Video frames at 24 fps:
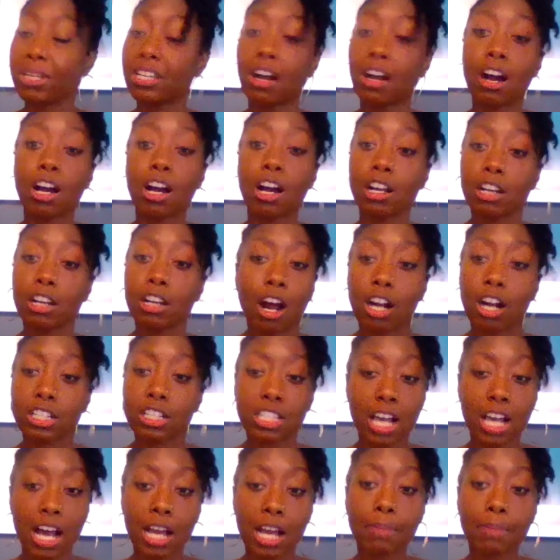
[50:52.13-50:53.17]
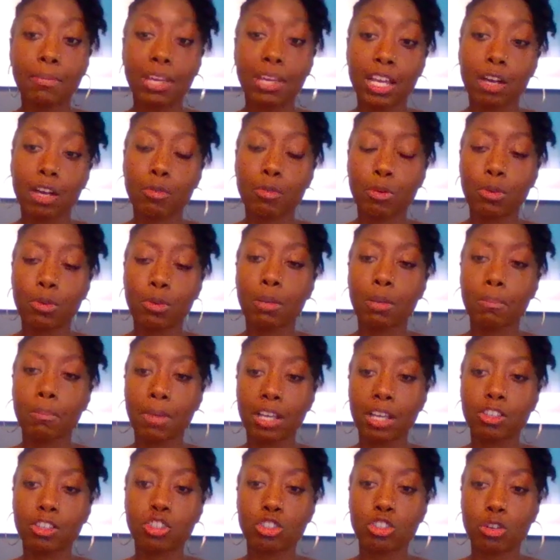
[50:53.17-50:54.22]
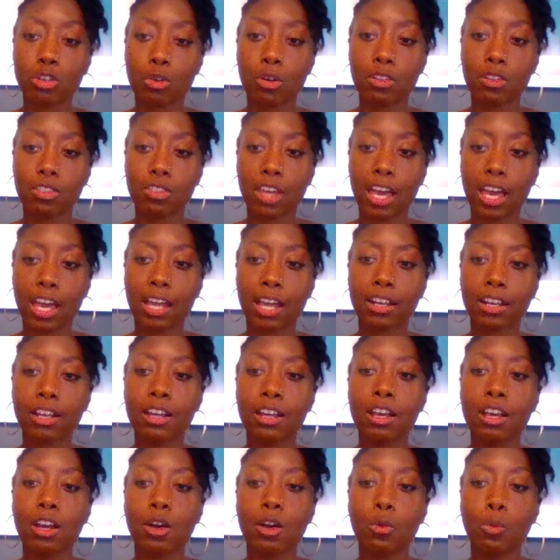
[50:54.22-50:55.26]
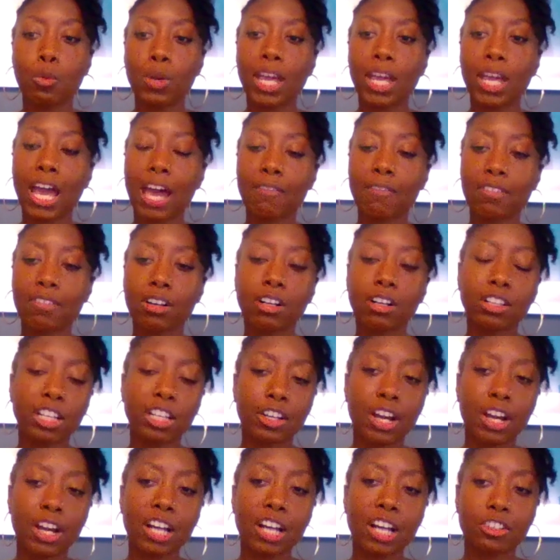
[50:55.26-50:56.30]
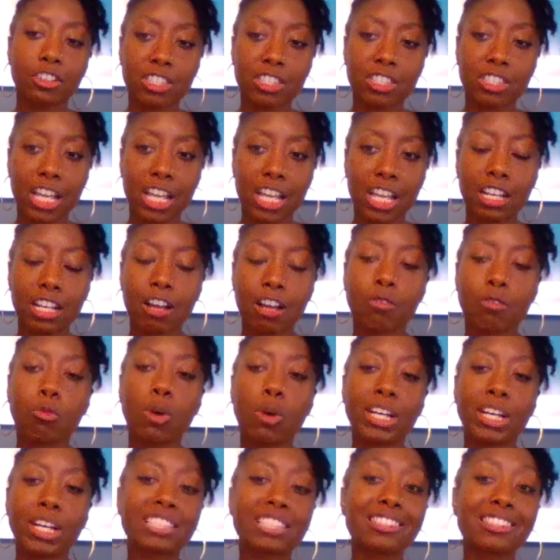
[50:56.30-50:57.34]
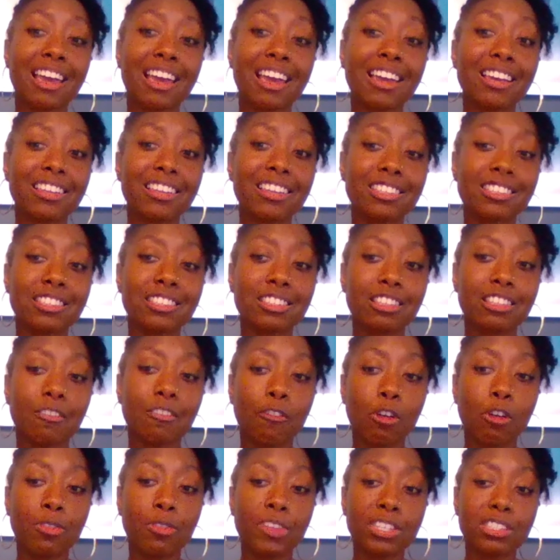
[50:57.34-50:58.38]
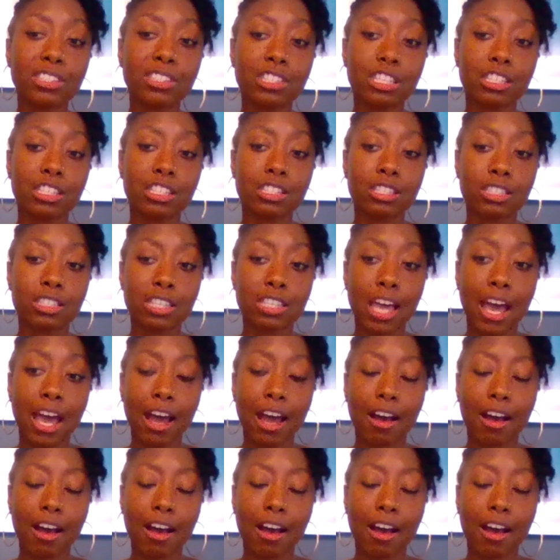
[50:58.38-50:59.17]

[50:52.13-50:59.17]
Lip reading: beyond our time here, we want to make sure that we have a clear understanding of what it takes for this to